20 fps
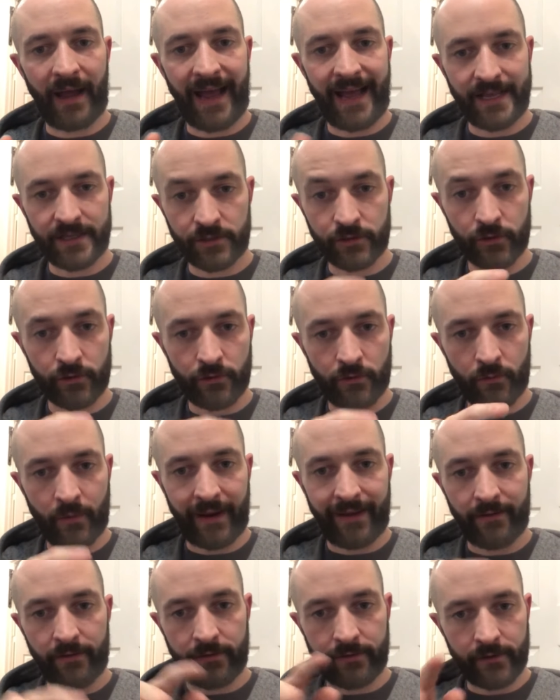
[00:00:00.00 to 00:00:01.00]
as they're
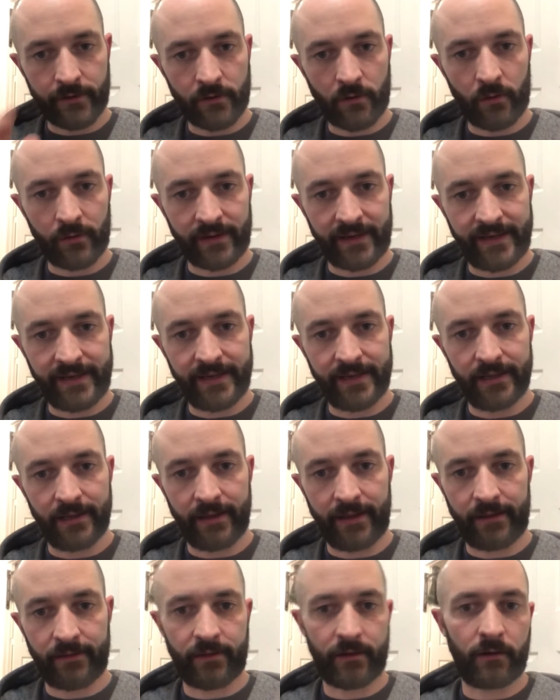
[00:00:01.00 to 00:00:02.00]
doing their own
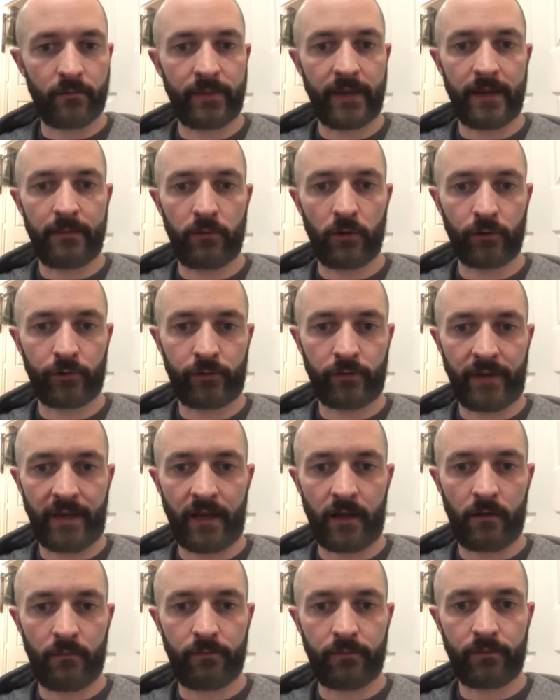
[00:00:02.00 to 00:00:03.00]
healing, they'll be able to
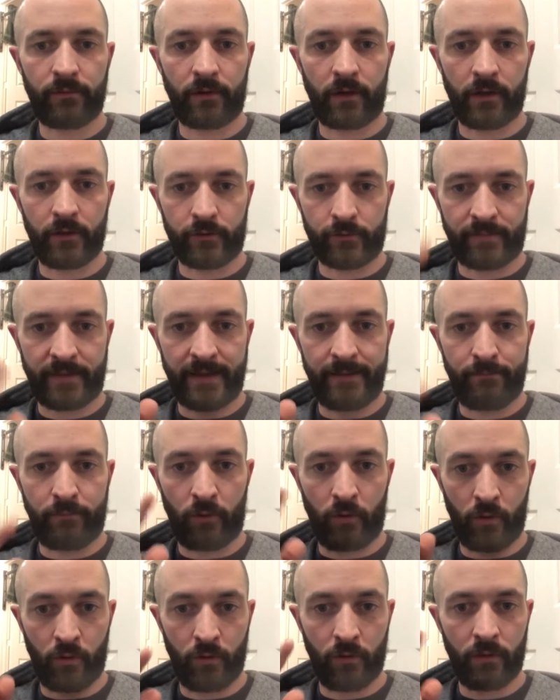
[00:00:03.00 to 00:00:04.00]
help other
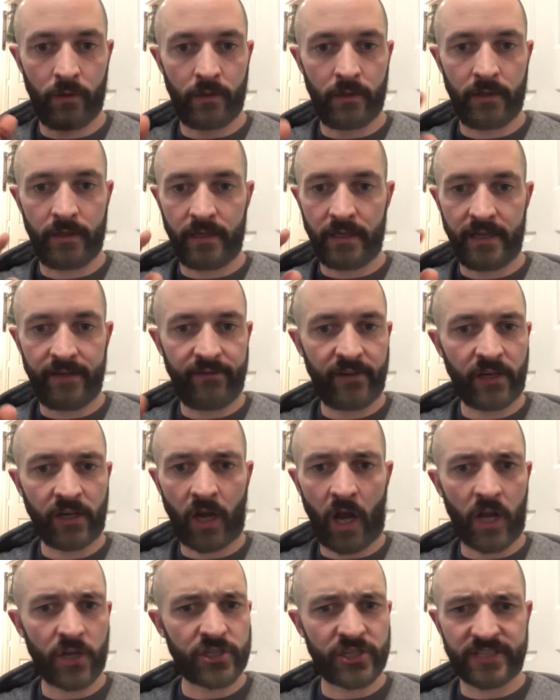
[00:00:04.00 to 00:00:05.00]
people, even
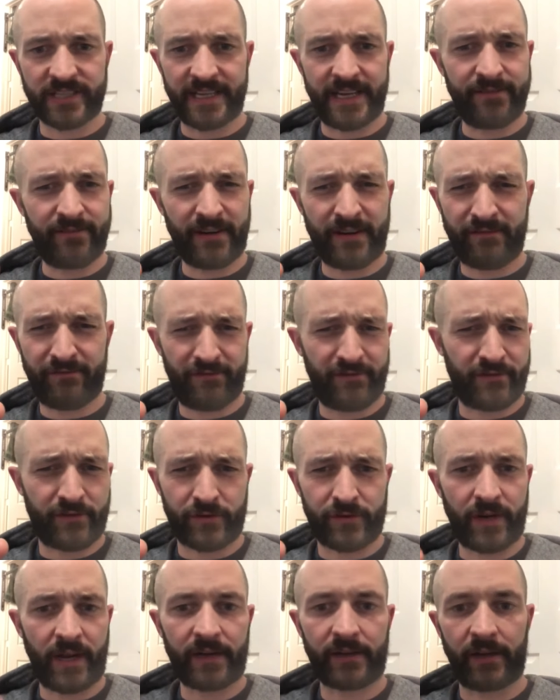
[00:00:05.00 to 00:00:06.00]
unconsciously, even if
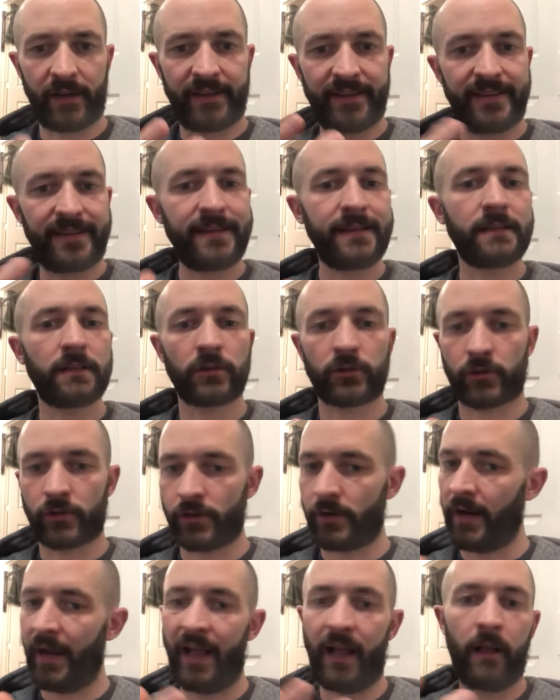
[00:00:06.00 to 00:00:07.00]
they're not a healer
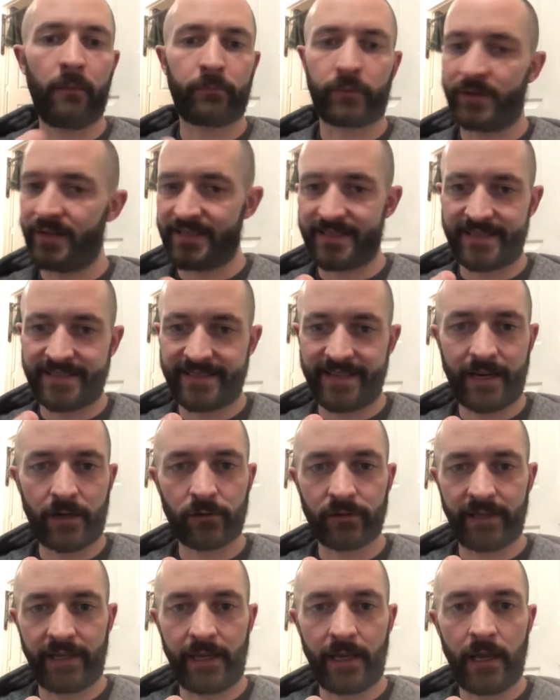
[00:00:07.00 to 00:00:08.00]
or helper
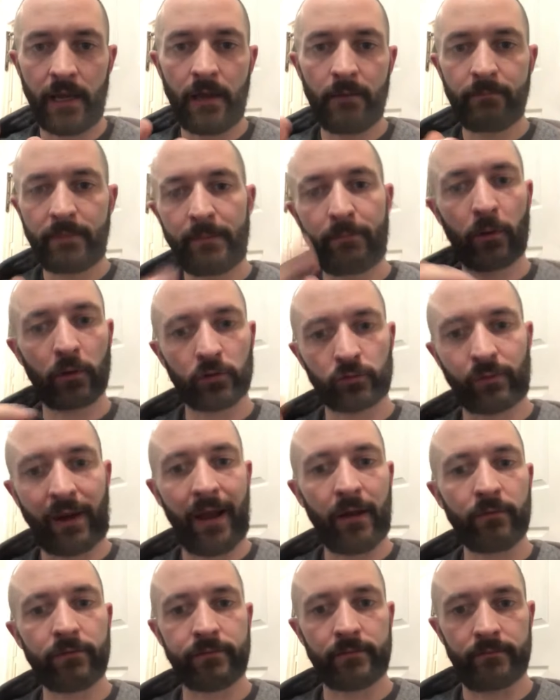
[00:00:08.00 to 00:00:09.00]
necessarily. People
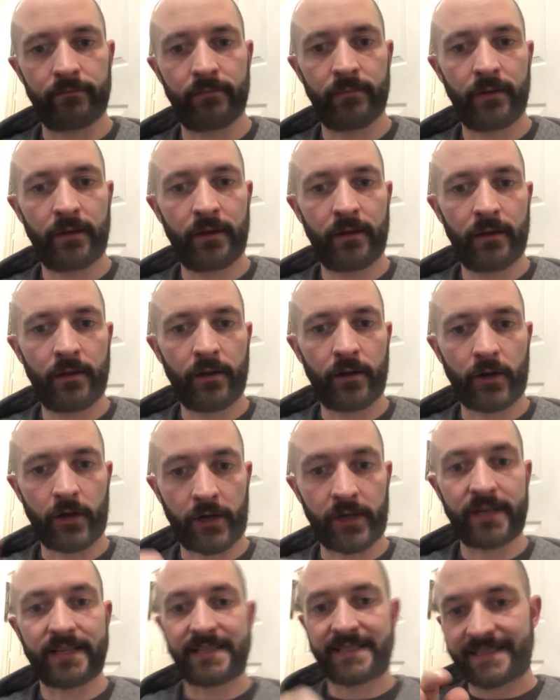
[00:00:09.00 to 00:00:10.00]
around them
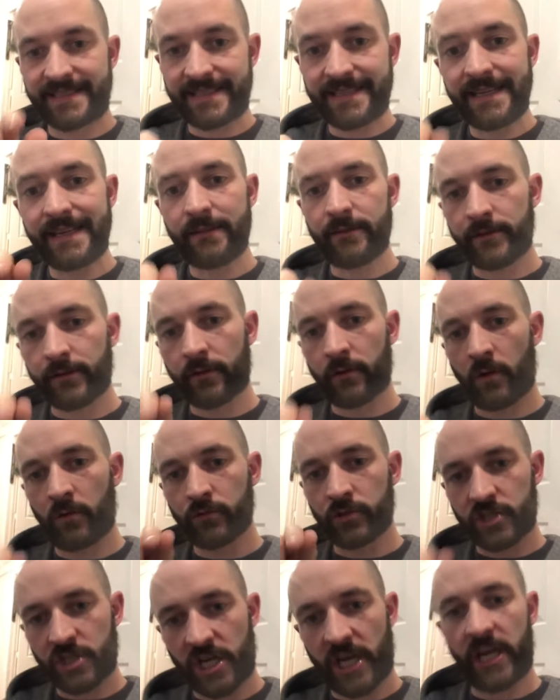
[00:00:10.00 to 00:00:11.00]
are going to see their
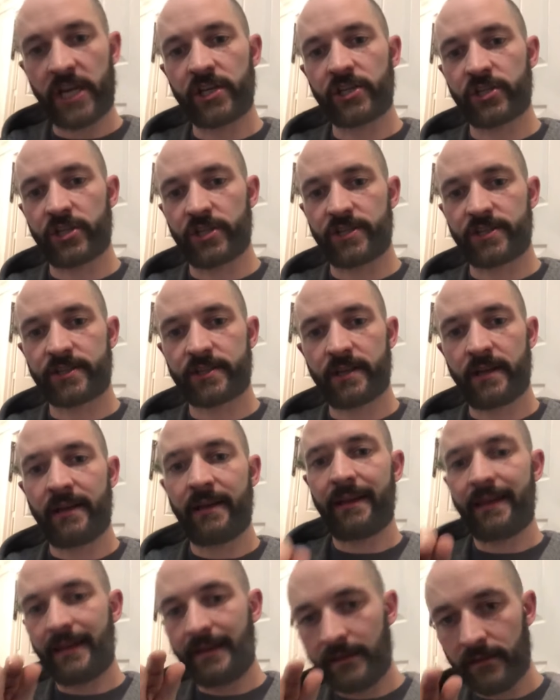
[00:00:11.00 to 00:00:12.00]
own changes
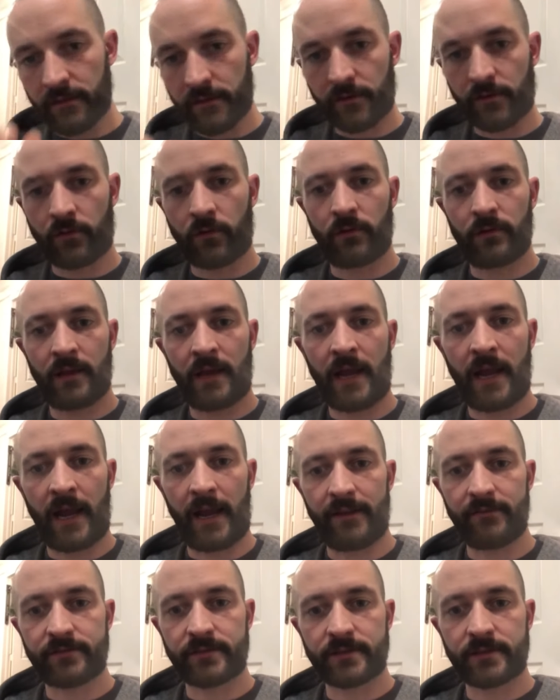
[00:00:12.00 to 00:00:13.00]
in their own
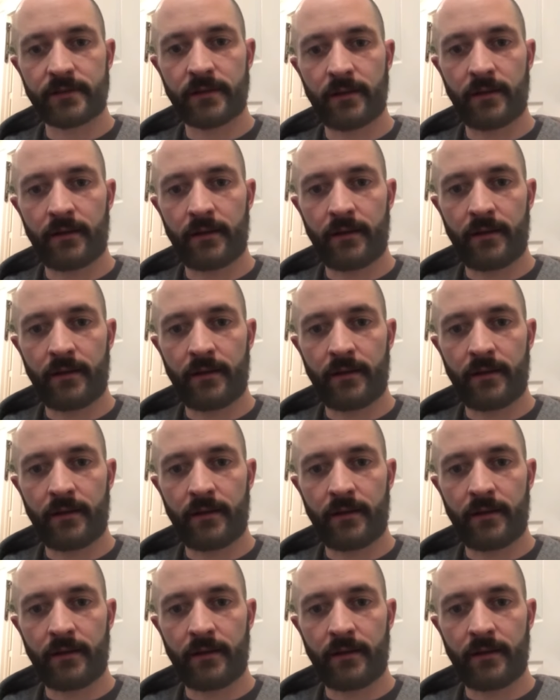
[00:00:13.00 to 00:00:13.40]
lives.